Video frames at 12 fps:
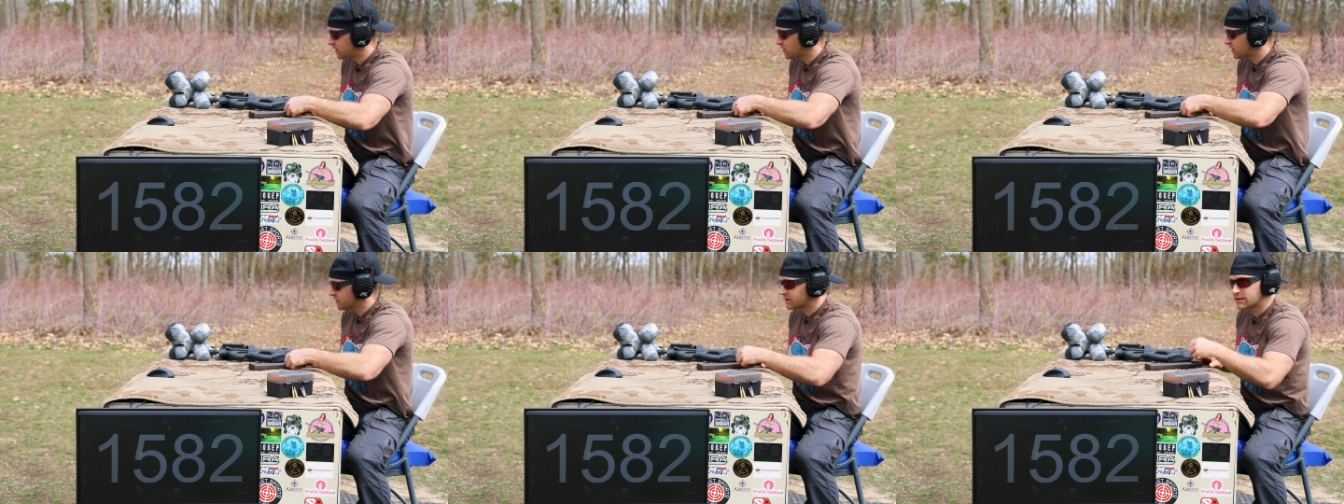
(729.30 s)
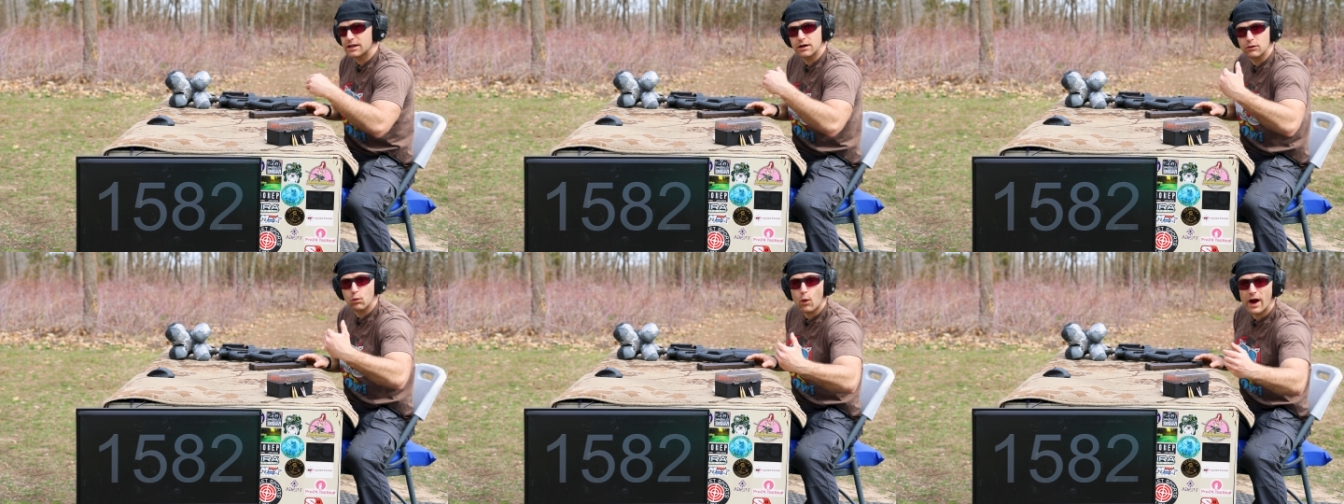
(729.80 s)
here because it's got
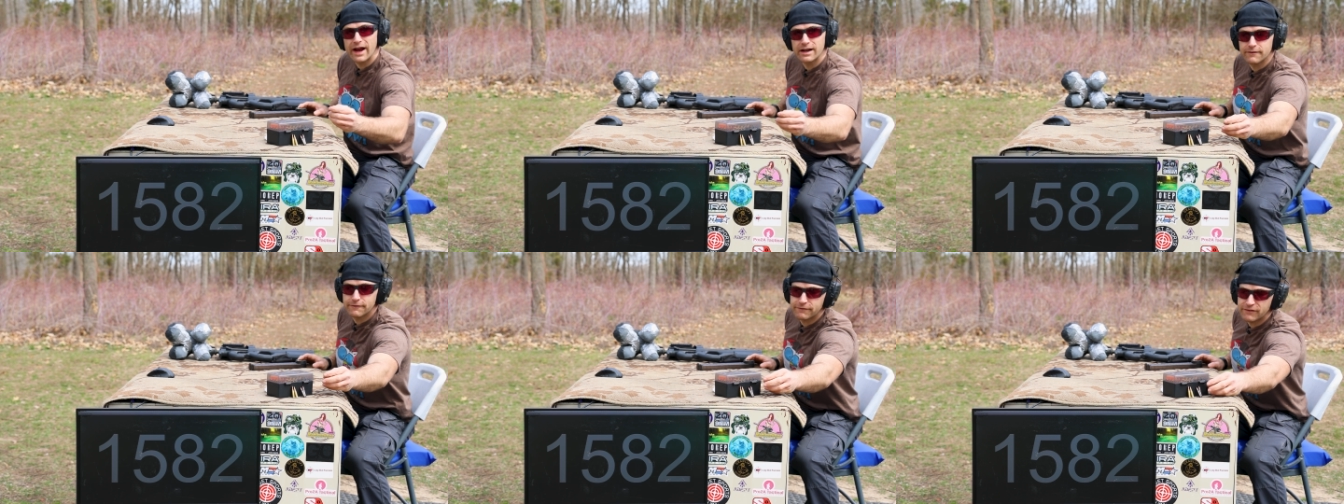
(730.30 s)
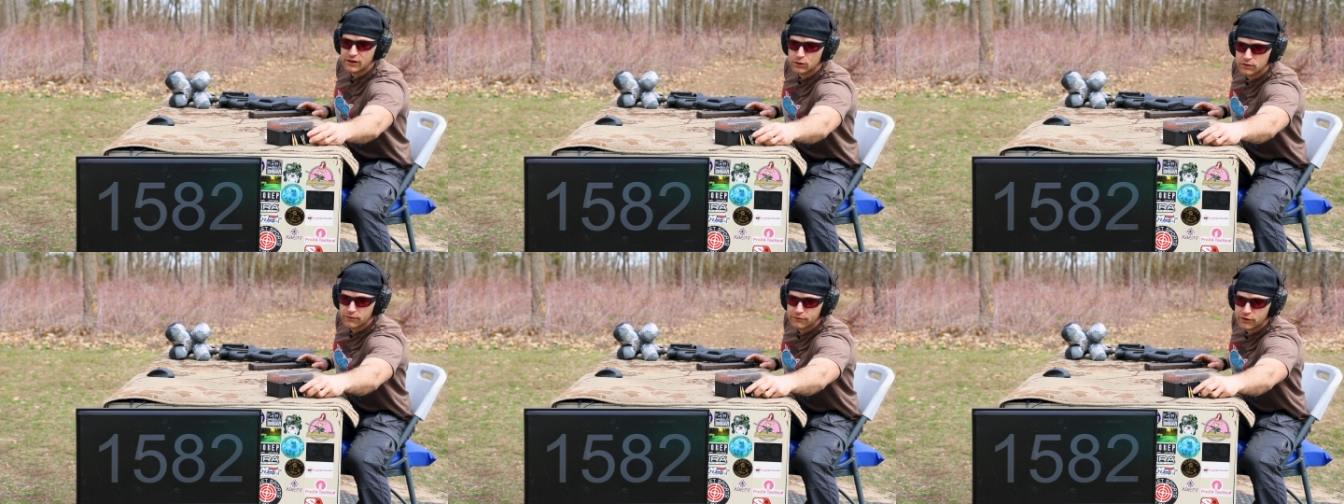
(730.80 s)
a wide
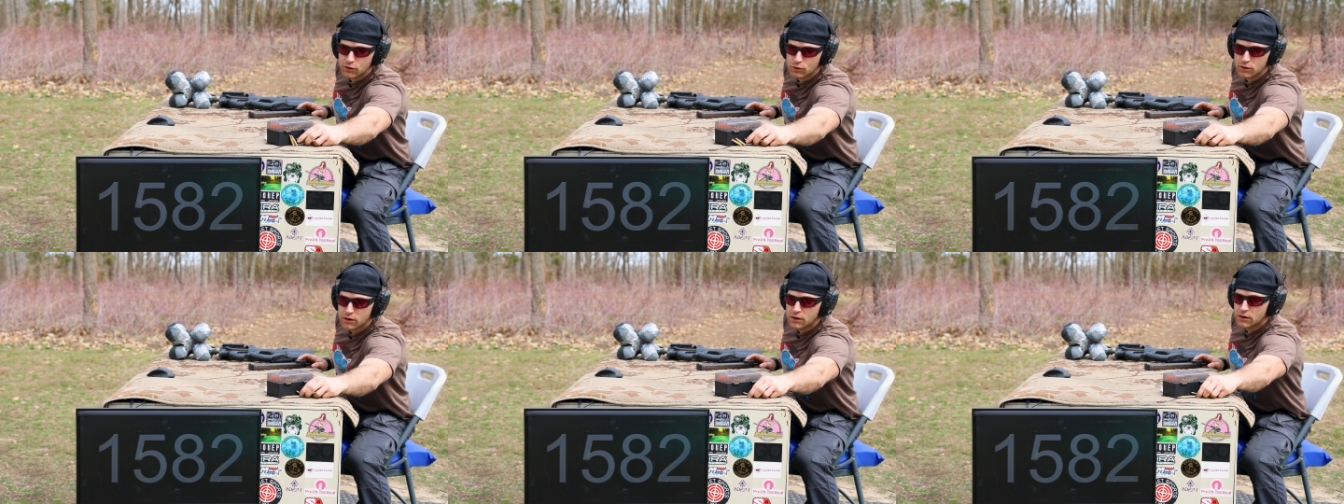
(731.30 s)
field of view